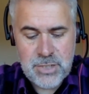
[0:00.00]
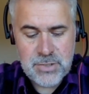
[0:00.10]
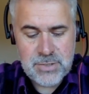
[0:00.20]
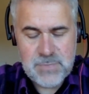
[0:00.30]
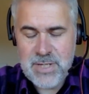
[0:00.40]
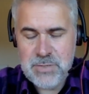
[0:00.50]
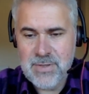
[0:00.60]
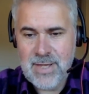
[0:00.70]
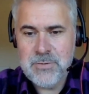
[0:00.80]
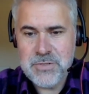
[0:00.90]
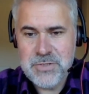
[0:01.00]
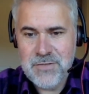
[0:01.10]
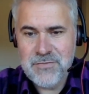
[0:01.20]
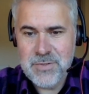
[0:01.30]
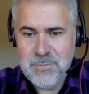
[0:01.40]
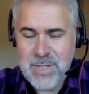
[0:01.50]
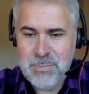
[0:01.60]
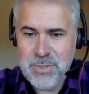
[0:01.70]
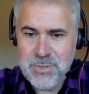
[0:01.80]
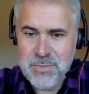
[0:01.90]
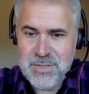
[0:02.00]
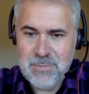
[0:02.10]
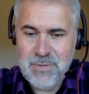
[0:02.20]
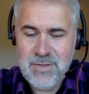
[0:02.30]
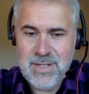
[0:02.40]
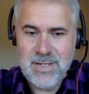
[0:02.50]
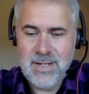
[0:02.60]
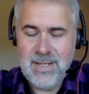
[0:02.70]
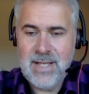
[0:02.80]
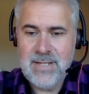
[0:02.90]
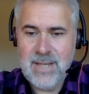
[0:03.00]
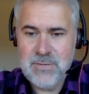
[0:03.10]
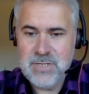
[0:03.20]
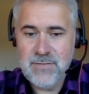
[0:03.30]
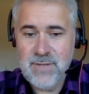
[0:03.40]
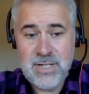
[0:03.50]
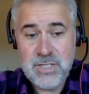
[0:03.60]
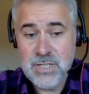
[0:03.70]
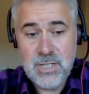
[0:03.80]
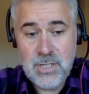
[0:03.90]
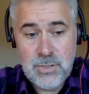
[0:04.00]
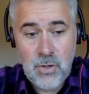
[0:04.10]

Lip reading: you could speak to 1,000 different people who do a similar thing and get 1,000 different answers.